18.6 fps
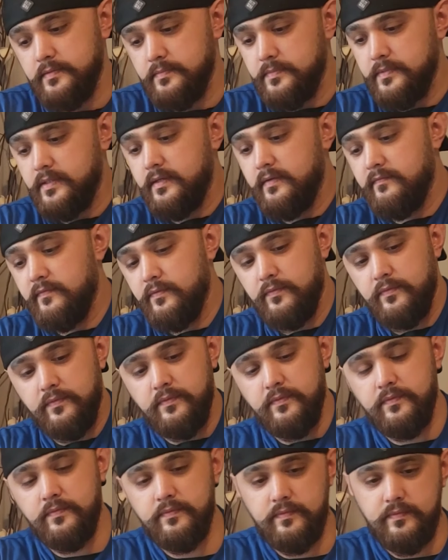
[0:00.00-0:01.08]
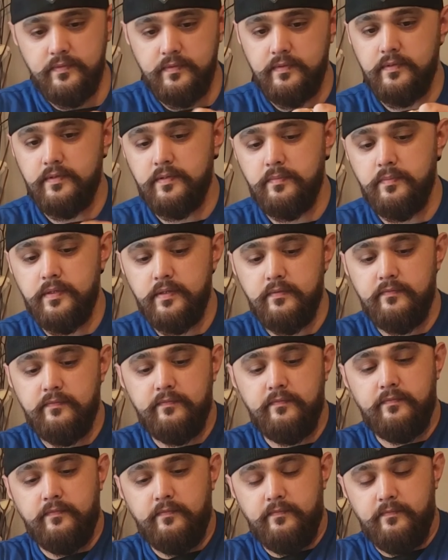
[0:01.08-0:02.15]
let me give you a little bit of
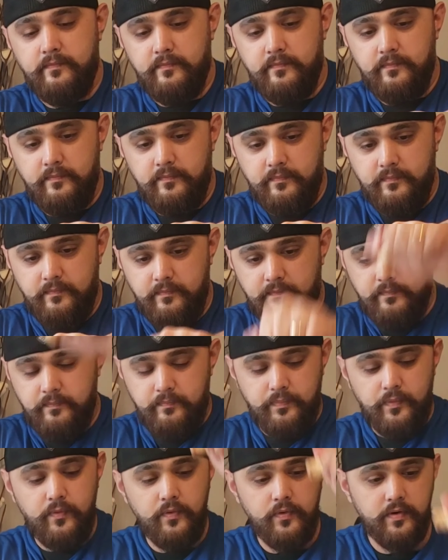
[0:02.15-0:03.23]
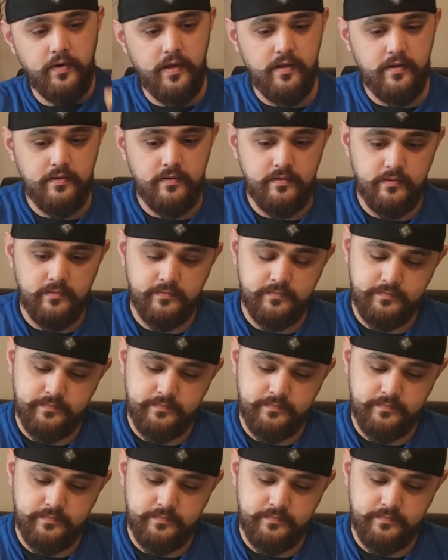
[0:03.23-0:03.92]
pour here.